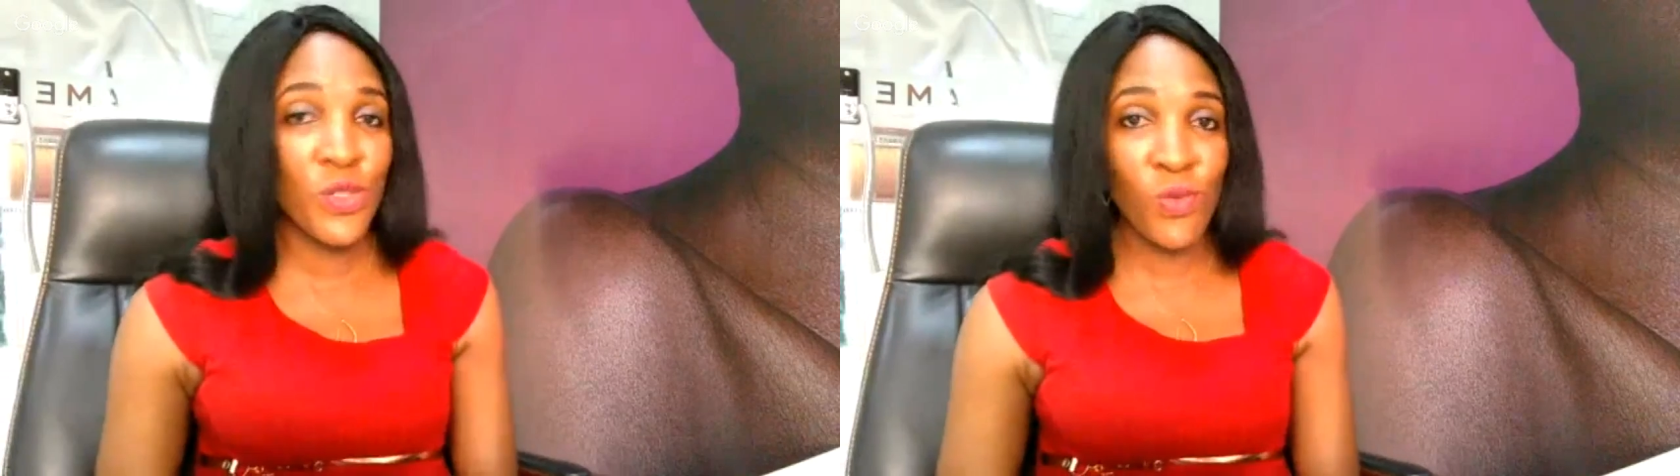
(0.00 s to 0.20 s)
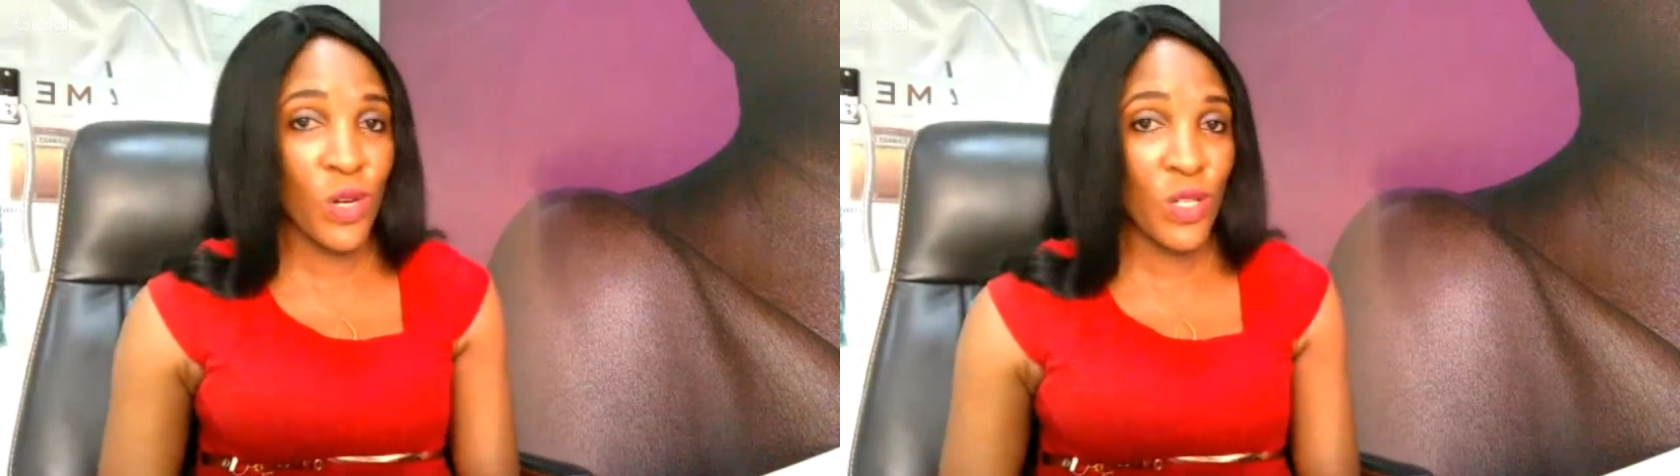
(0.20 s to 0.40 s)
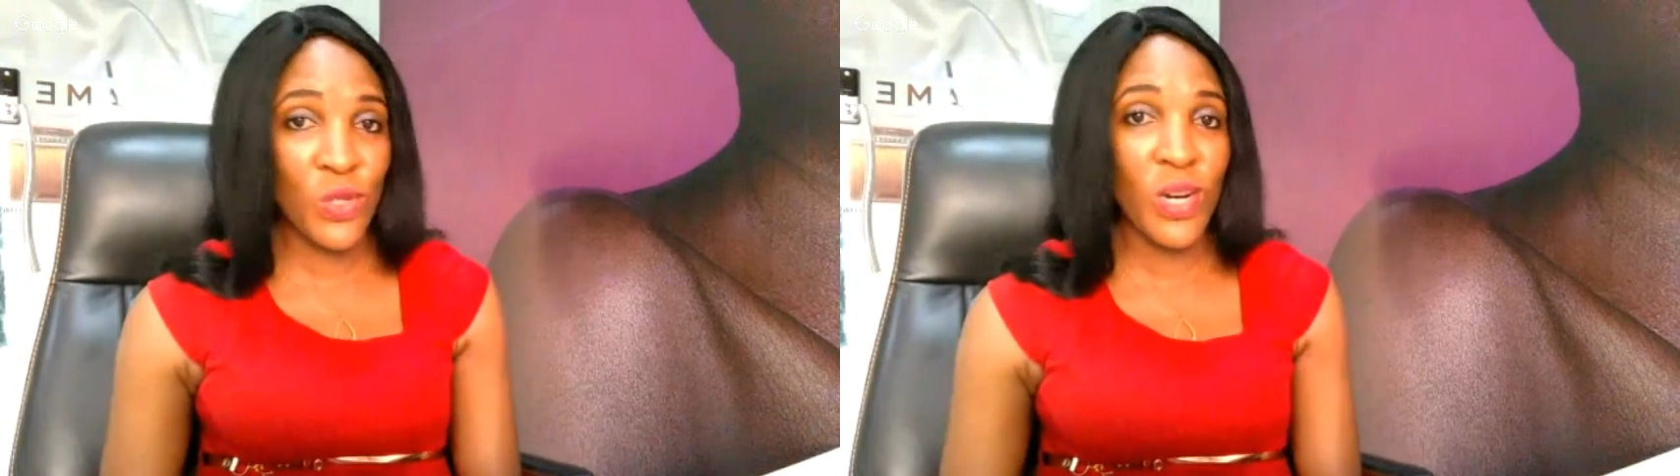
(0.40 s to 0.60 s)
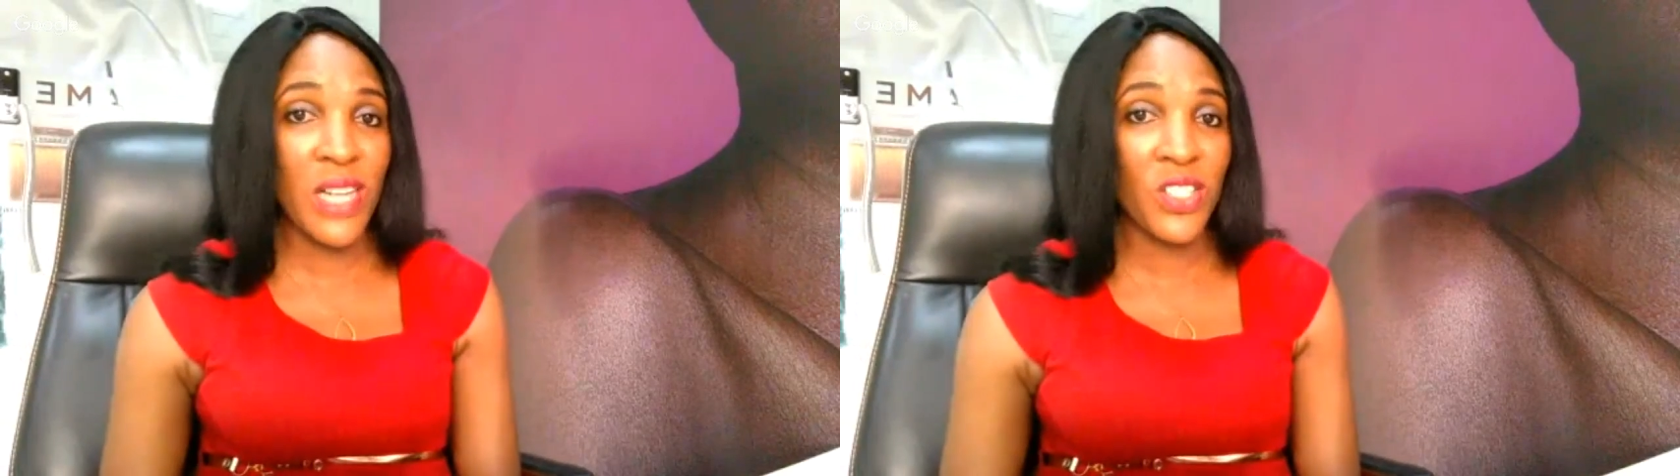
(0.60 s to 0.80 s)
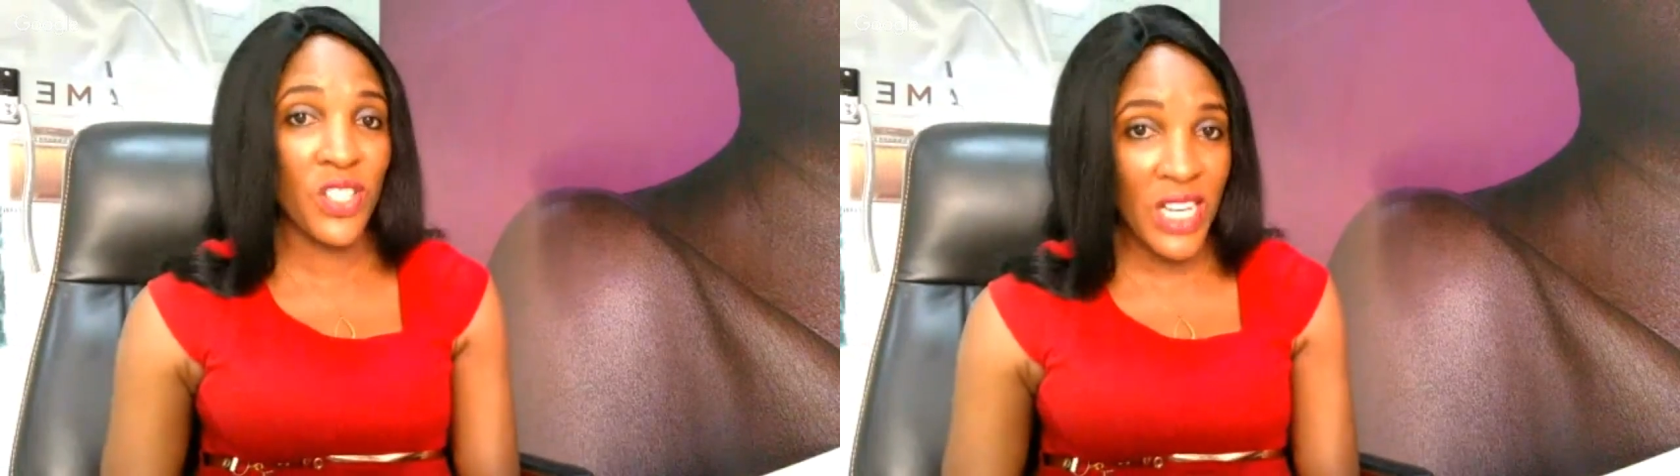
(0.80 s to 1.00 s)
you want to
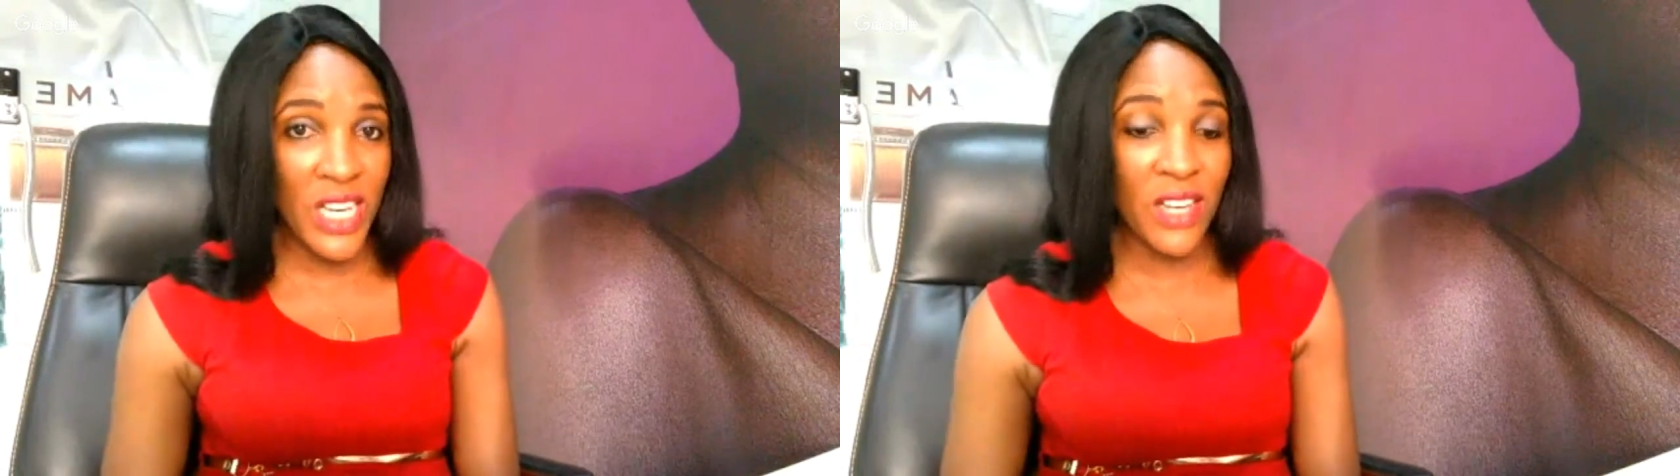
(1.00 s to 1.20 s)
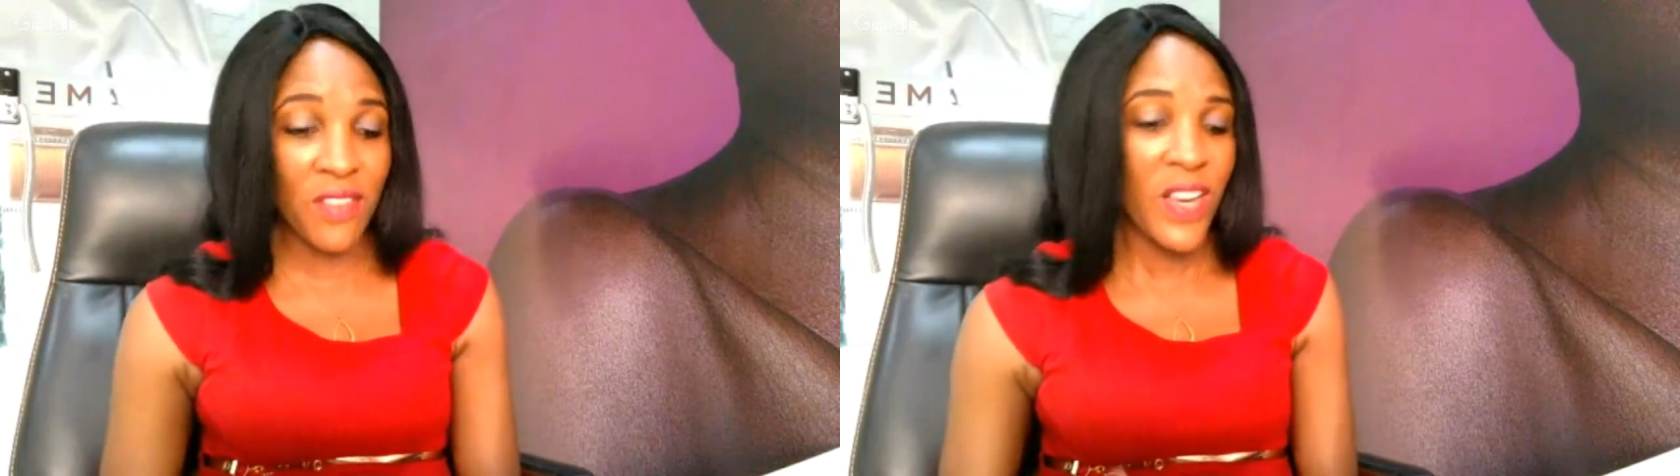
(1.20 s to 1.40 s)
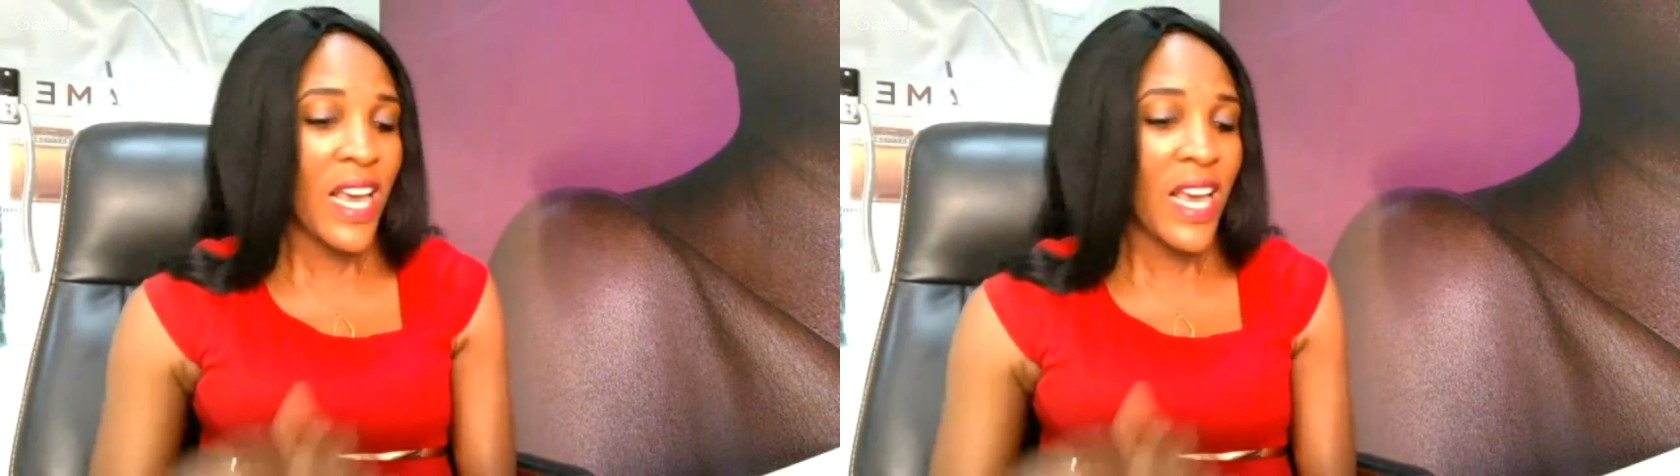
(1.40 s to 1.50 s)
achieve